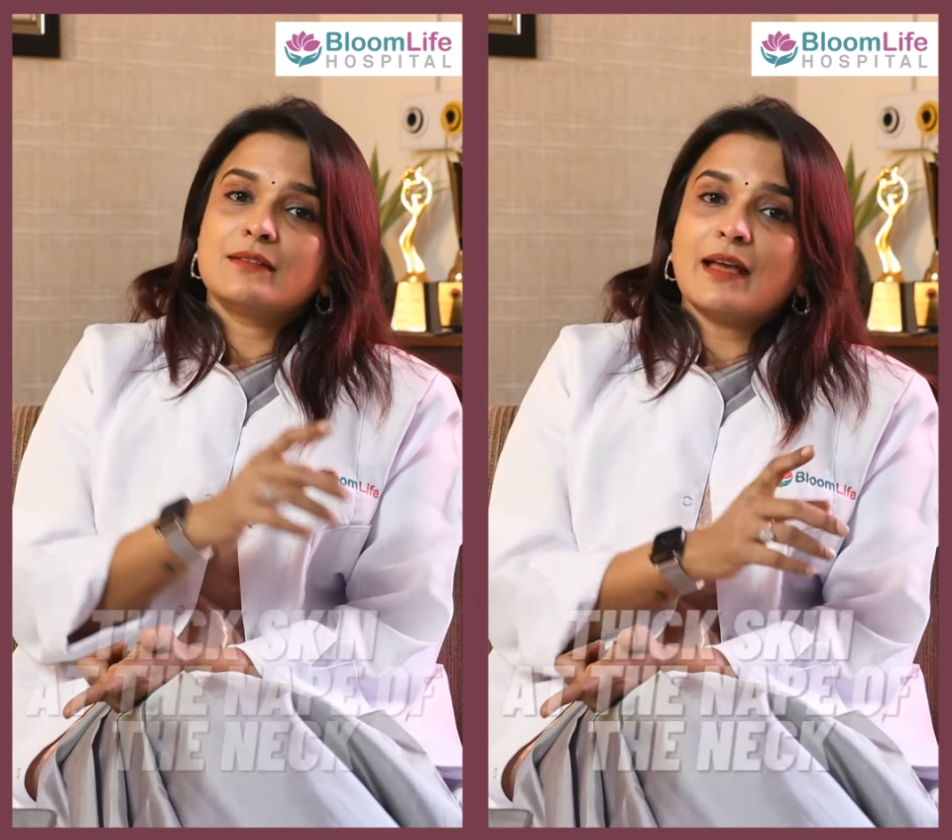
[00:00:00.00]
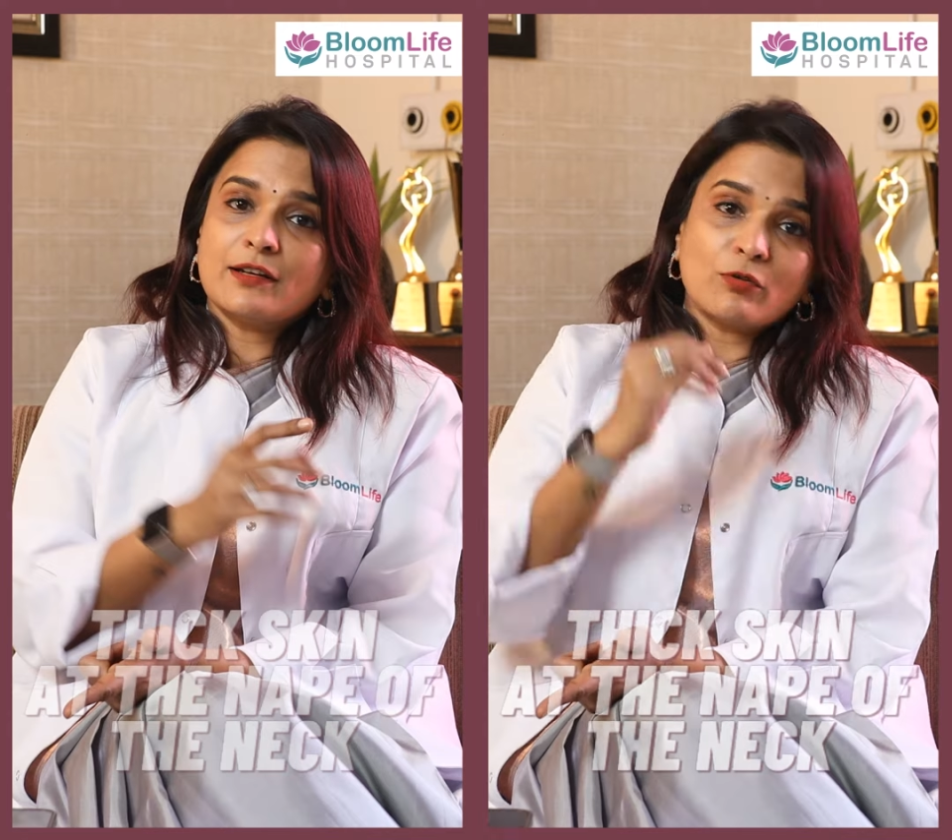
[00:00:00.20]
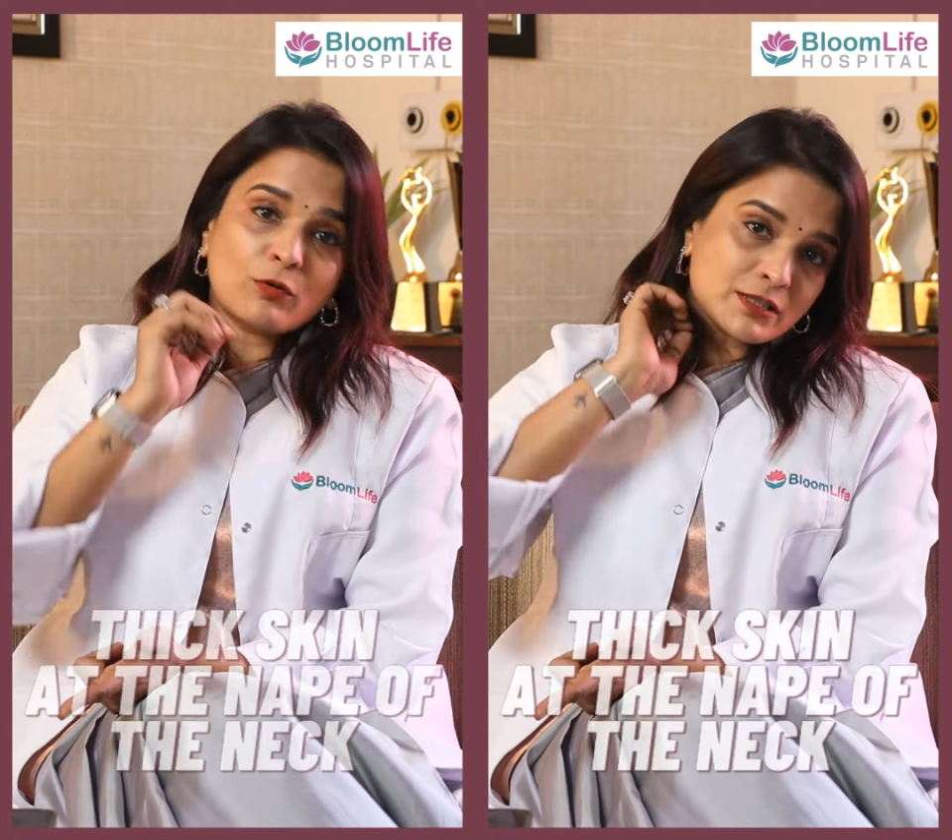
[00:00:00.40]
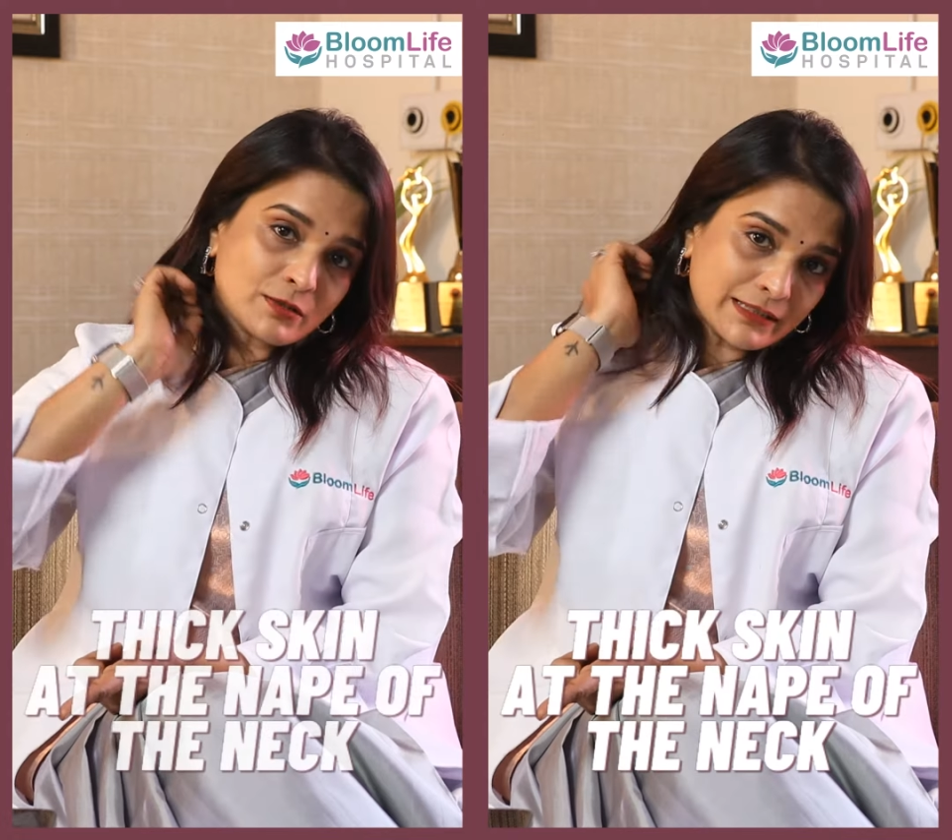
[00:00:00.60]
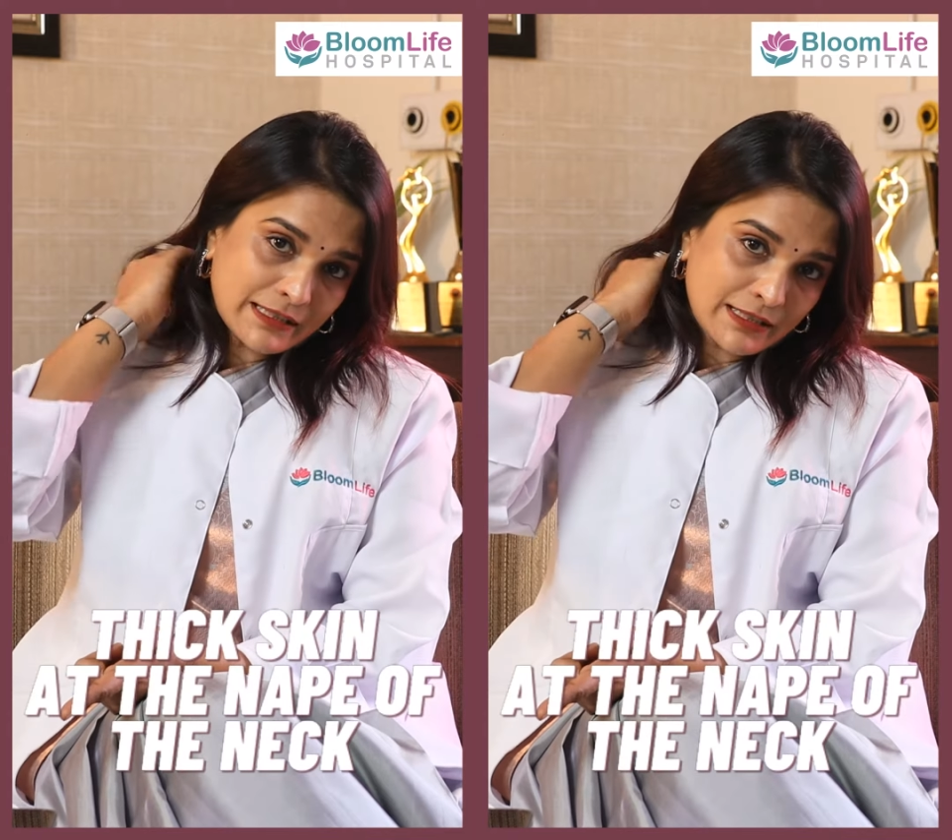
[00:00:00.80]
and
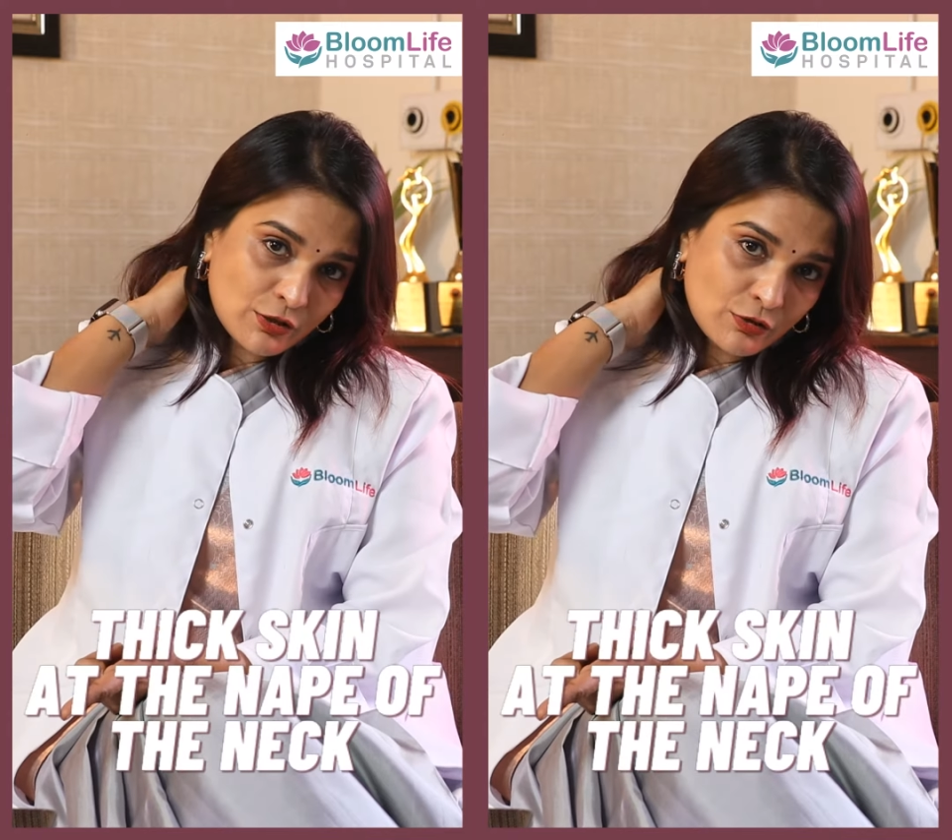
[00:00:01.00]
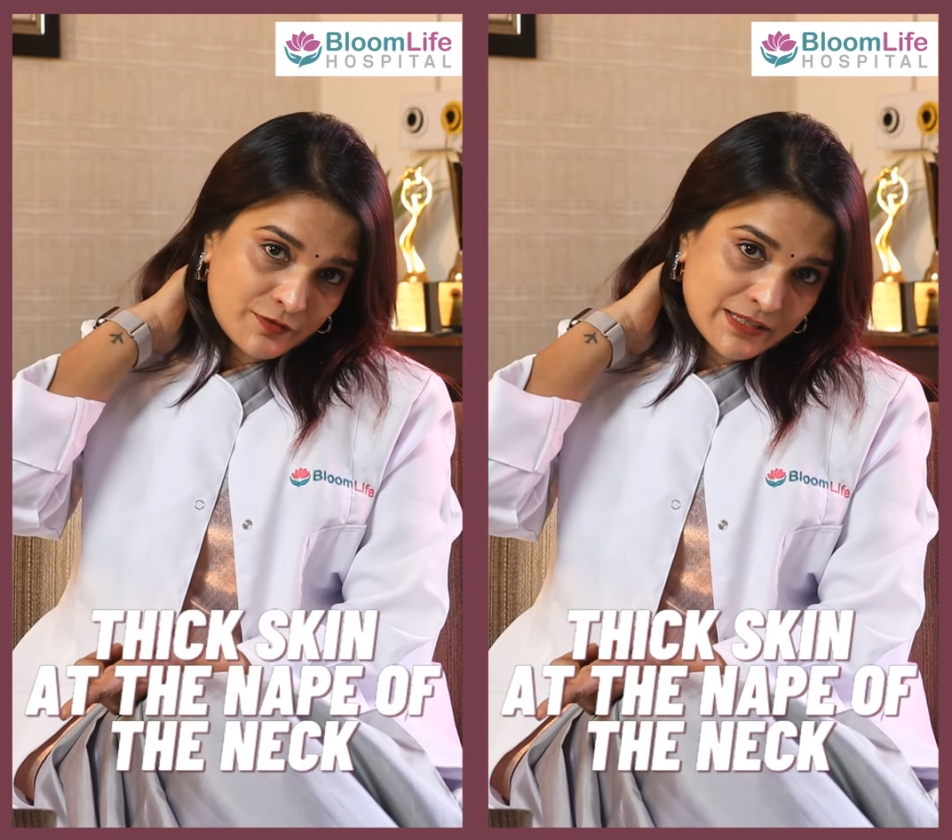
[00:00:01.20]
also thickening of